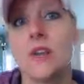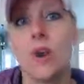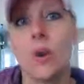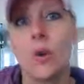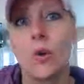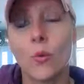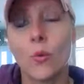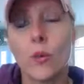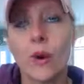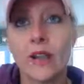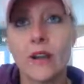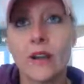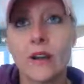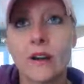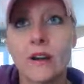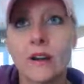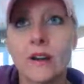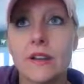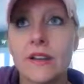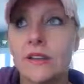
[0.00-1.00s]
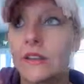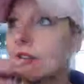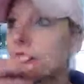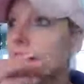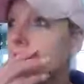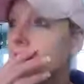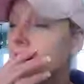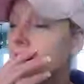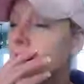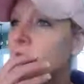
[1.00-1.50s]
where
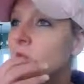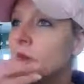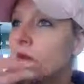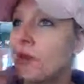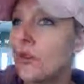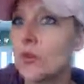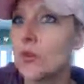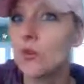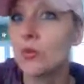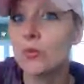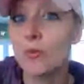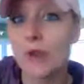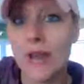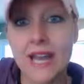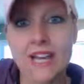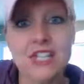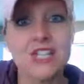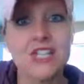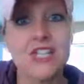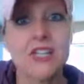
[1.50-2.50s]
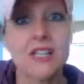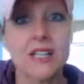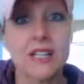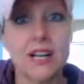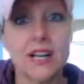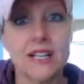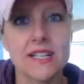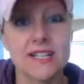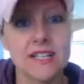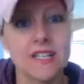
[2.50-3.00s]
you
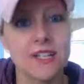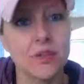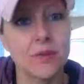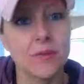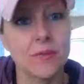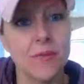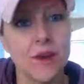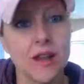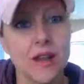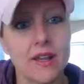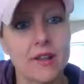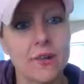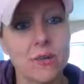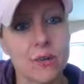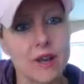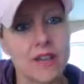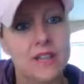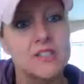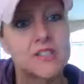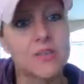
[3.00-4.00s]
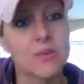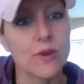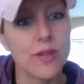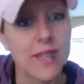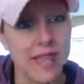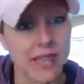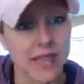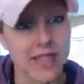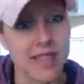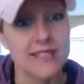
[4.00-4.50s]
rationalize in your mind why it's
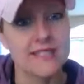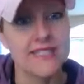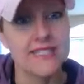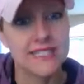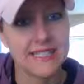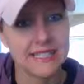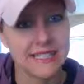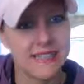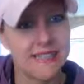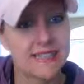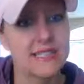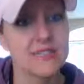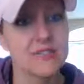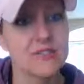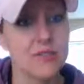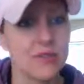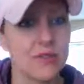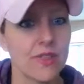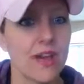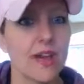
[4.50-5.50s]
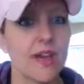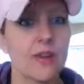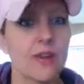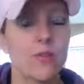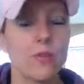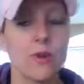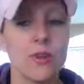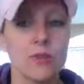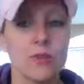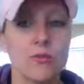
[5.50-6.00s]
okay to eat this or that,
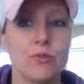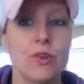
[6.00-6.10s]
when